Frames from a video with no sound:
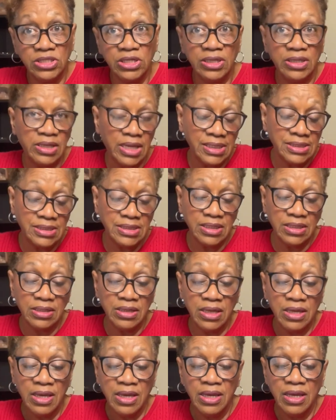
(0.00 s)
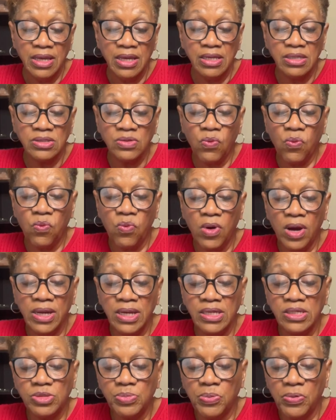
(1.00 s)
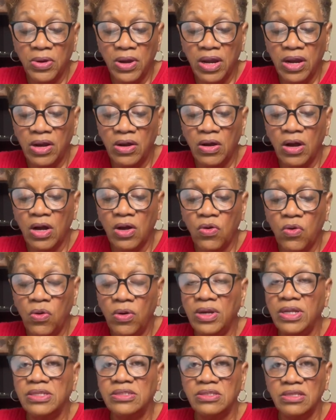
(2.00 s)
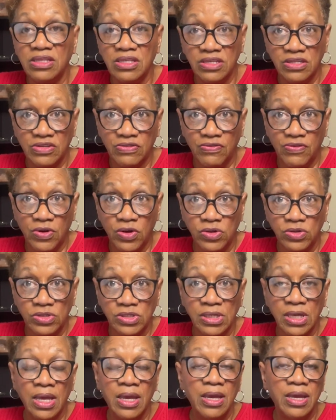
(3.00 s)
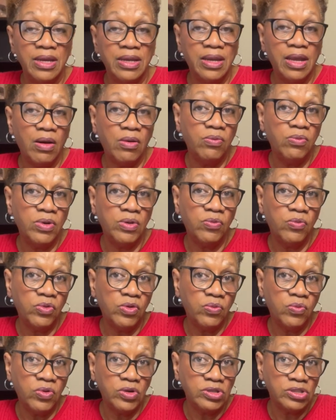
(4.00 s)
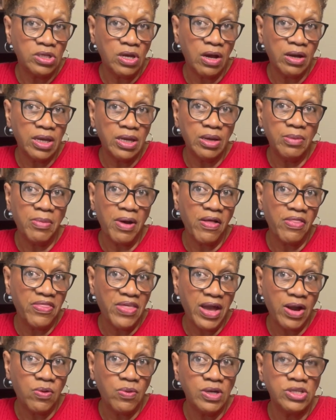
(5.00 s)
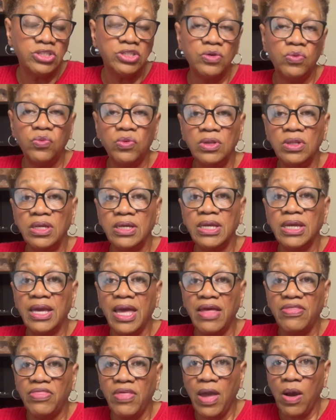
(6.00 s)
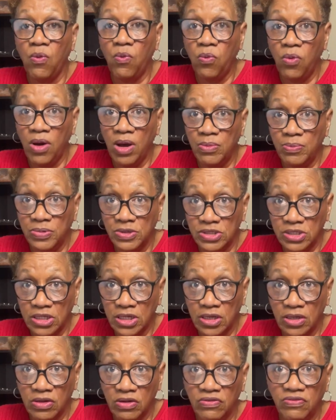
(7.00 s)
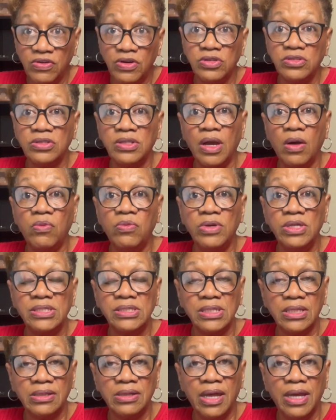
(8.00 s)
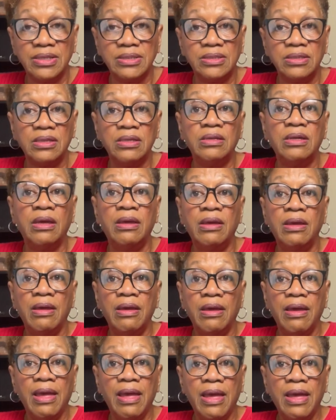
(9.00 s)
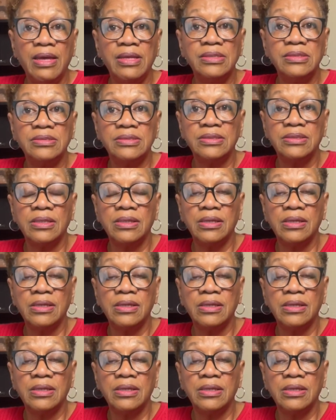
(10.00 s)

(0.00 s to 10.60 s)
lesson is, what is prayer according to this verse? Now, when we're talking about that question, we're looking at that one particular verse that we selected as